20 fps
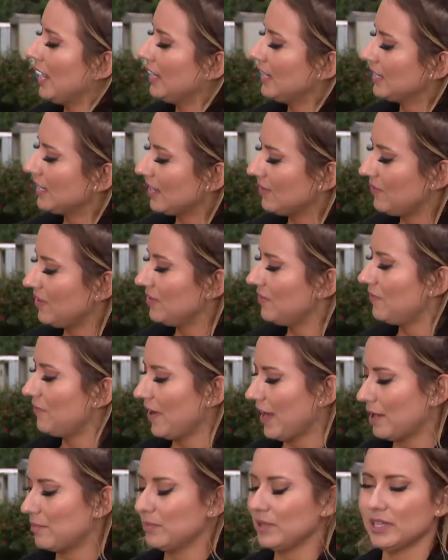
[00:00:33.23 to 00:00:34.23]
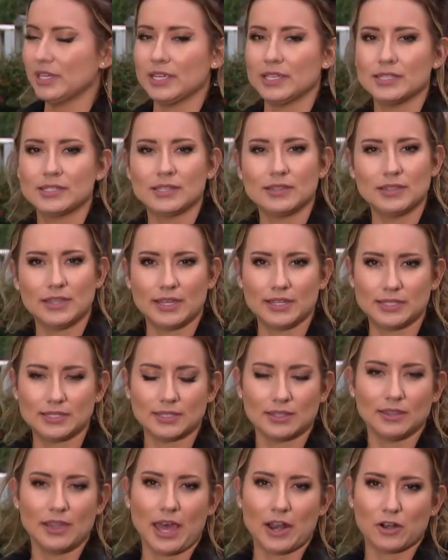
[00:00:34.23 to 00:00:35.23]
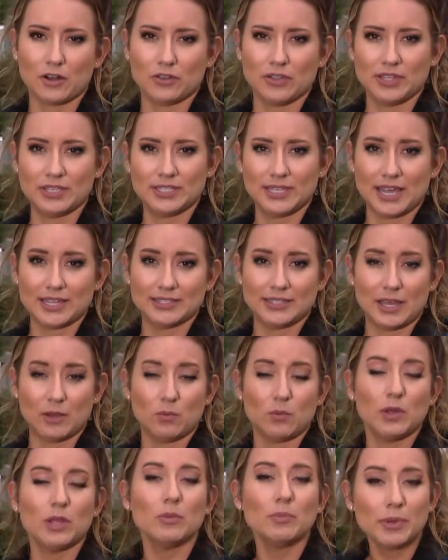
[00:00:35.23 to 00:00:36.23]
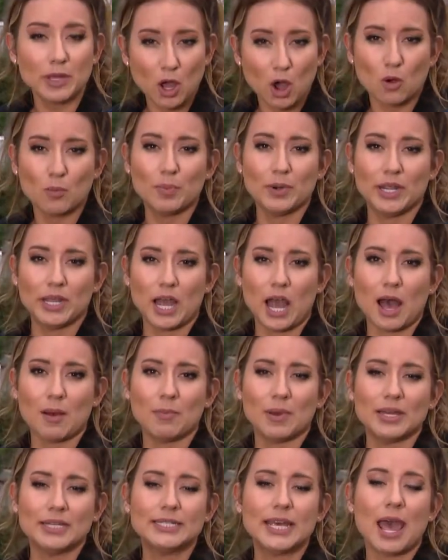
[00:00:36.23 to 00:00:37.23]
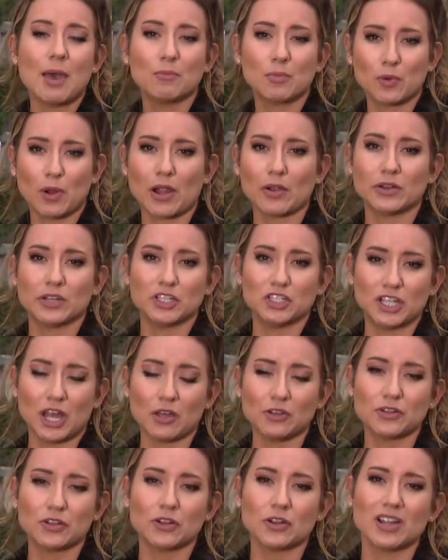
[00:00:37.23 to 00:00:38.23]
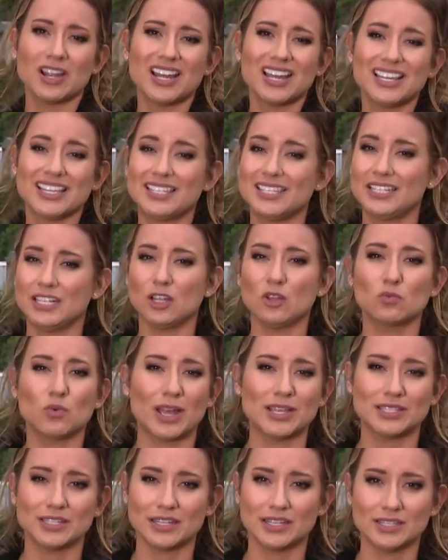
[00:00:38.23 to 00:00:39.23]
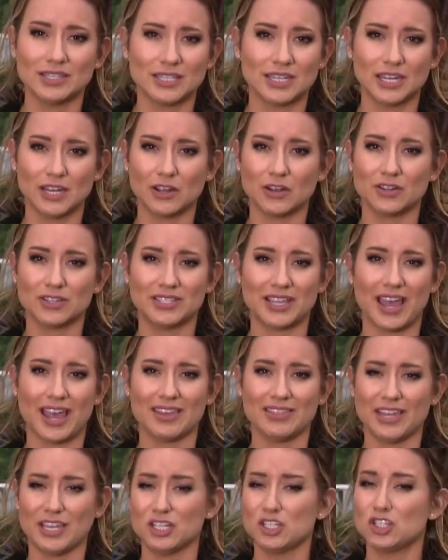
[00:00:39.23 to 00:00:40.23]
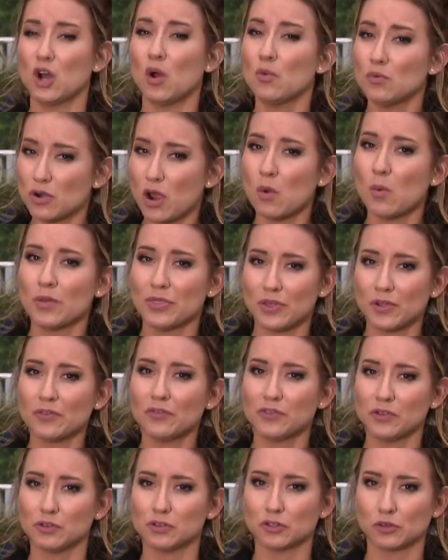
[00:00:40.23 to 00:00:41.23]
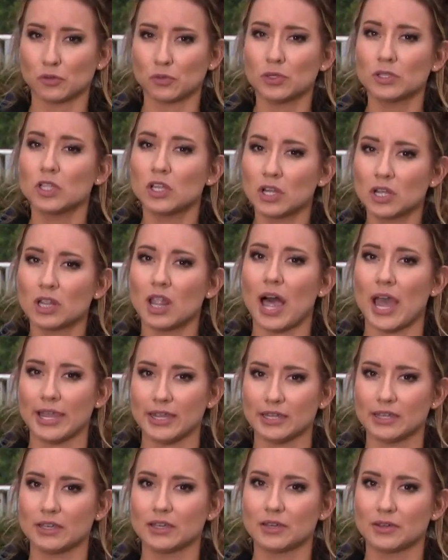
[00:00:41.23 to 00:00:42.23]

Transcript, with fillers: and given families this letter that says they will be opening up a temporary shelter. Still, residents here say they don't know what their future will look like.